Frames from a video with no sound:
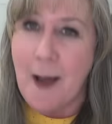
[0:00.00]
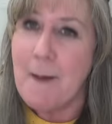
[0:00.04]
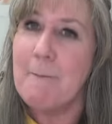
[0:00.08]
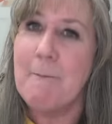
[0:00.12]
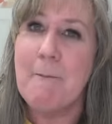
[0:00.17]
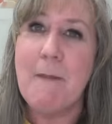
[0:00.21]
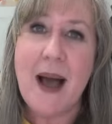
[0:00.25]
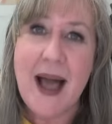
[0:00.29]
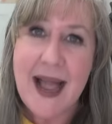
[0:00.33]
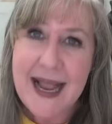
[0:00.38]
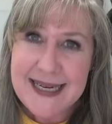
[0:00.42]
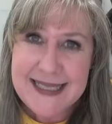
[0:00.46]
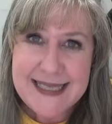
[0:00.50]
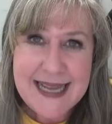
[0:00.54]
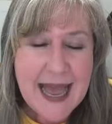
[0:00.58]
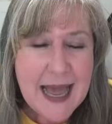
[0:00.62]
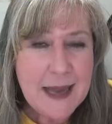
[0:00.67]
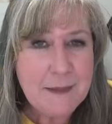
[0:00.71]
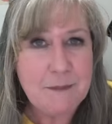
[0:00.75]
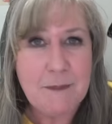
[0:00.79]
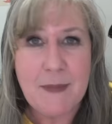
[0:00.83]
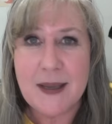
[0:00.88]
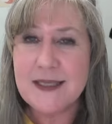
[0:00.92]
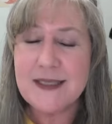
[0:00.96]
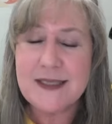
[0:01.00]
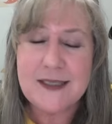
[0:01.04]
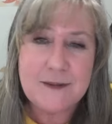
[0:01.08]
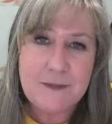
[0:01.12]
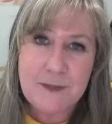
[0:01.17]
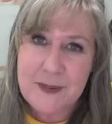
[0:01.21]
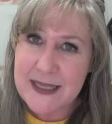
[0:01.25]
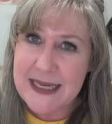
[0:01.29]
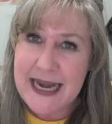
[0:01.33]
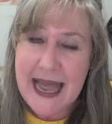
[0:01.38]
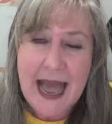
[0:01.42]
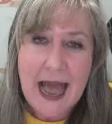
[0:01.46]
My dad must have
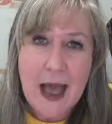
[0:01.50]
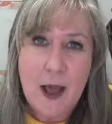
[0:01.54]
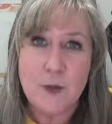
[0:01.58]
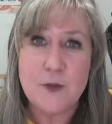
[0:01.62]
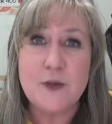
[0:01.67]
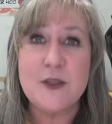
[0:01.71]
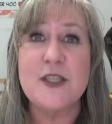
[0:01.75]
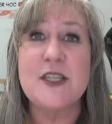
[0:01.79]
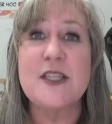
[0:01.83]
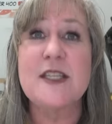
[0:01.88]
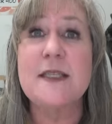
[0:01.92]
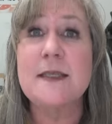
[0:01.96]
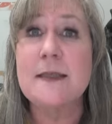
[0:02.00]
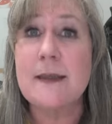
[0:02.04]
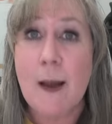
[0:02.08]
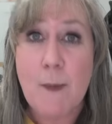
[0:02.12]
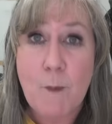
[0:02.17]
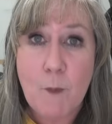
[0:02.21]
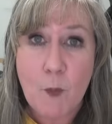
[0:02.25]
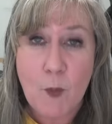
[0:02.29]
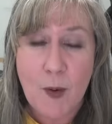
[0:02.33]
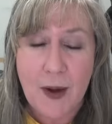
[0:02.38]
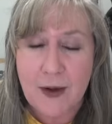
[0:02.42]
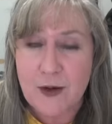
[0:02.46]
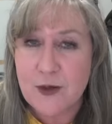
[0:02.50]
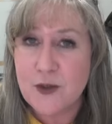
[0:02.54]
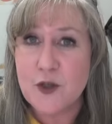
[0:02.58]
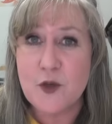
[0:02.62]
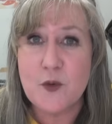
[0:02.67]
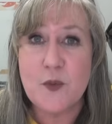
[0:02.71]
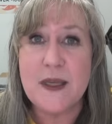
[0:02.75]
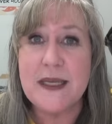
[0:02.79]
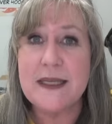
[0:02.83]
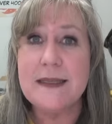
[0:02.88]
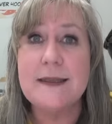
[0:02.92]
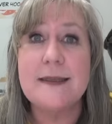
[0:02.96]
been out somewhere
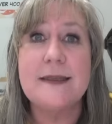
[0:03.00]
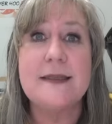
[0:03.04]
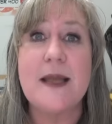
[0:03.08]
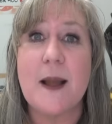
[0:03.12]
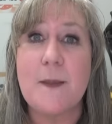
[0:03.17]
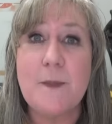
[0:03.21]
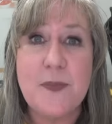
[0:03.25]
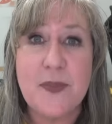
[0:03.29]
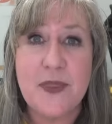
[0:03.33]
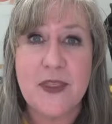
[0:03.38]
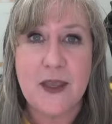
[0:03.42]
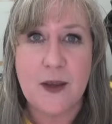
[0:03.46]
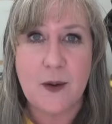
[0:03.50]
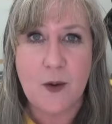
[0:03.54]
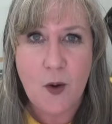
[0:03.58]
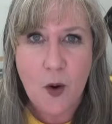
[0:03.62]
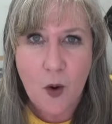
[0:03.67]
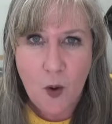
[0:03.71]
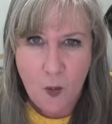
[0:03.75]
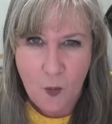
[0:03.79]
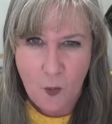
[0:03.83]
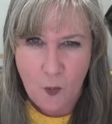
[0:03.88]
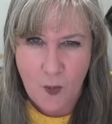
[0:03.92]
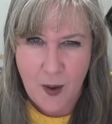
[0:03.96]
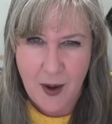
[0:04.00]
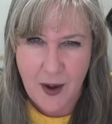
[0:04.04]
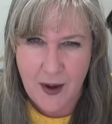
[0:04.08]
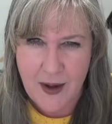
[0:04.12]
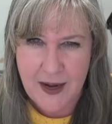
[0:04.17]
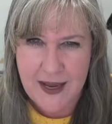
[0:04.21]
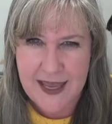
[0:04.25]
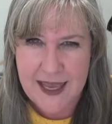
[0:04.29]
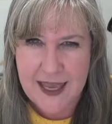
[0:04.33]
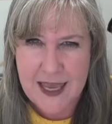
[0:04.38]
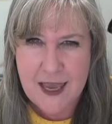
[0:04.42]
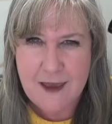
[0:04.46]
doing something where
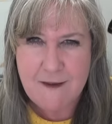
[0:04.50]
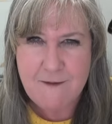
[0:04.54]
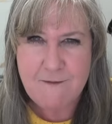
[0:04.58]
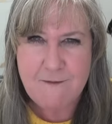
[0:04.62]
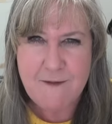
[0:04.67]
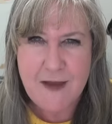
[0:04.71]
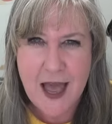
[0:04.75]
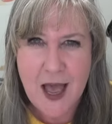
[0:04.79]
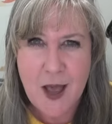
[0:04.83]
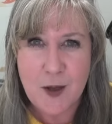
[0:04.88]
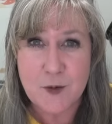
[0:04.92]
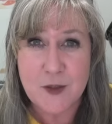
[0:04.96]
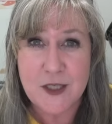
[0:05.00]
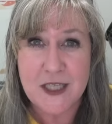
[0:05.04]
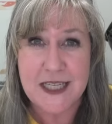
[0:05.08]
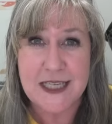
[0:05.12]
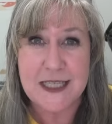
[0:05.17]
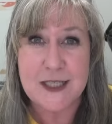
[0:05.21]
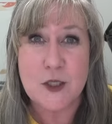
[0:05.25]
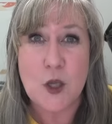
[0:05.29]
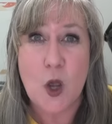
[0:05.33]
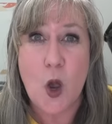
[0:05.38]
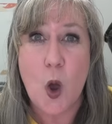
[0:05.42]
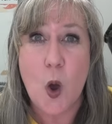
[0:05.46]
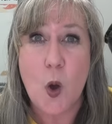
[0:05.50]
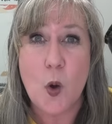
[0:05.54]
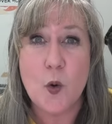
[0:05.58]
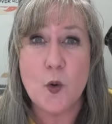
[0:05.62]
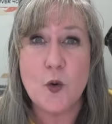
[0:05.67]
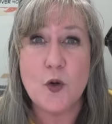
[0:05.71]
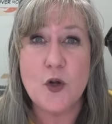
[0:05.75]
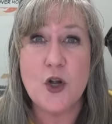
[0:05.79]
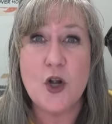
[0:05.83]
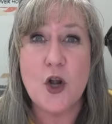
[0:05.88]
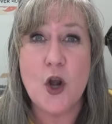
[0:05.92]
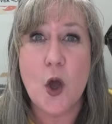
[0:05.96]
he found his
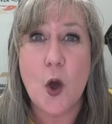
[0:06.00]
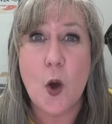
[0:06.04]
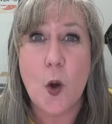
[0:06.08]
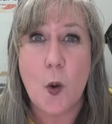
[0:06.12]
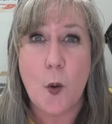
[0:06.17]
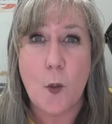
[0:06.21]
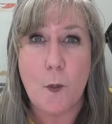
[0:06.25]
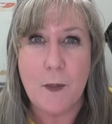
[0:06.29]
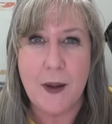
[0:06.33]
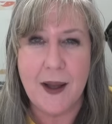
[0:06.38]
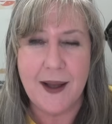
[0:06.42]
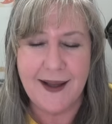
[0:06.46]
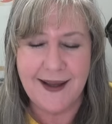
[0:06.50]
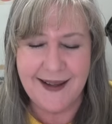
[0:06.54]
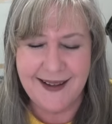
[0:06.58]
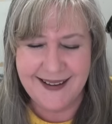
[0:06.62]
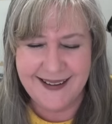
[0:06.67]
own gnome